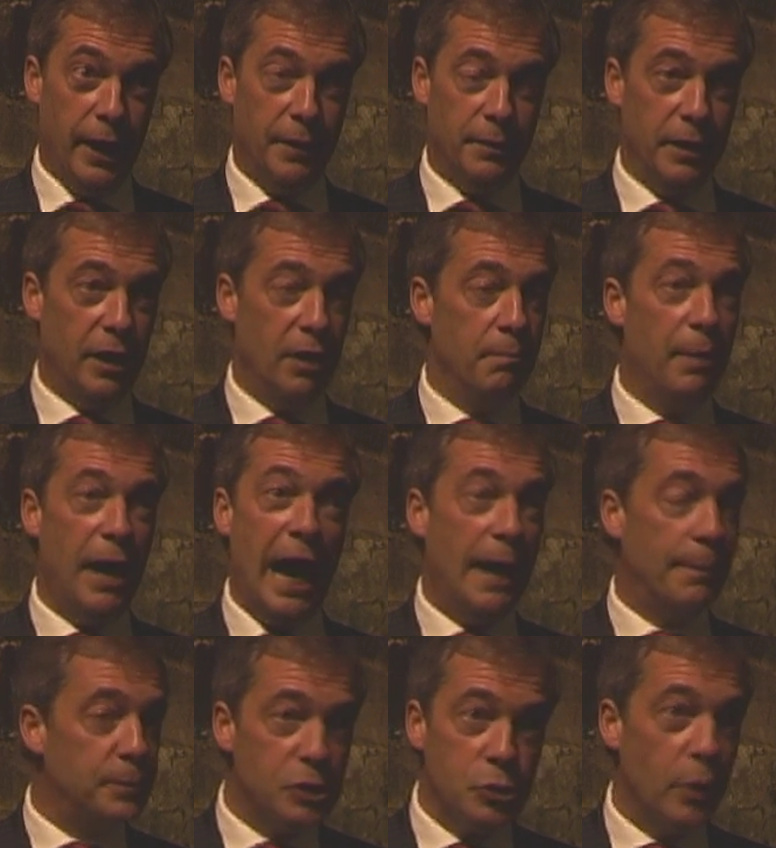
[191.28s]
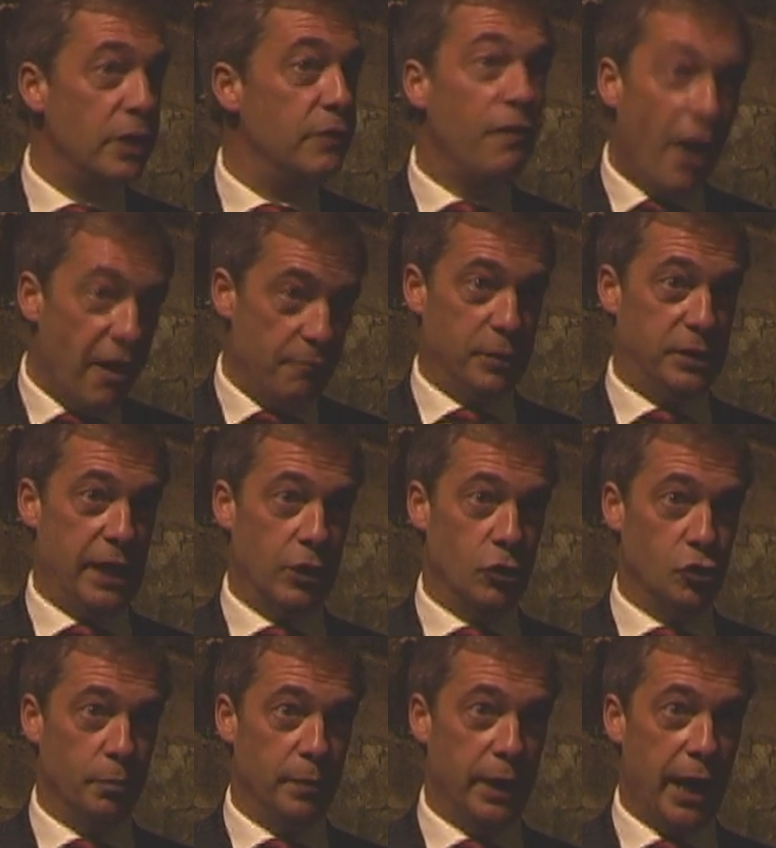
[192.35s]
You know, perhaps 25%
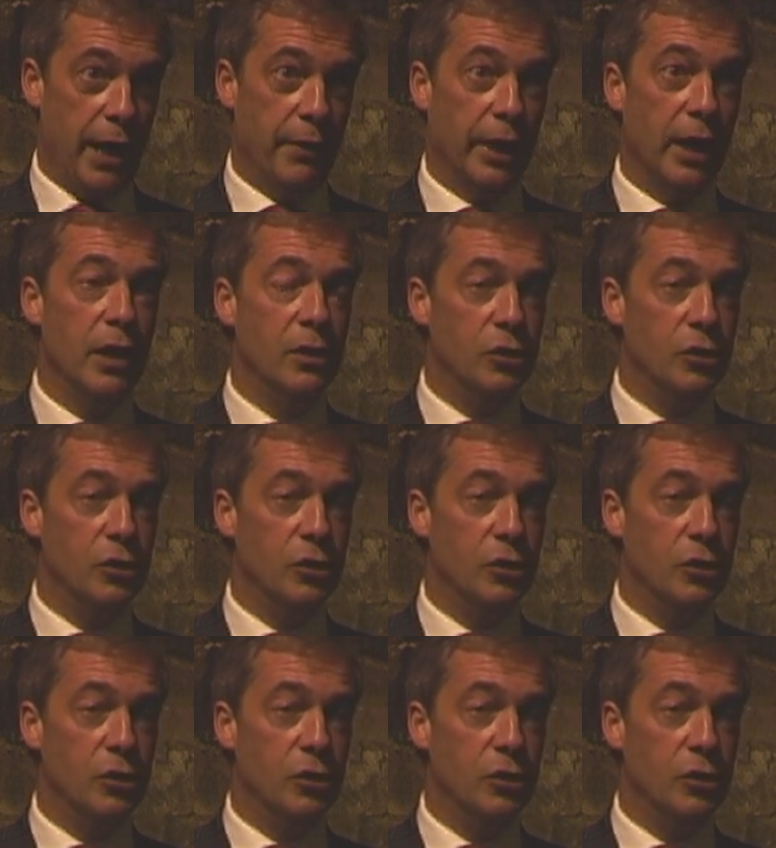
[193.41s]
should be going.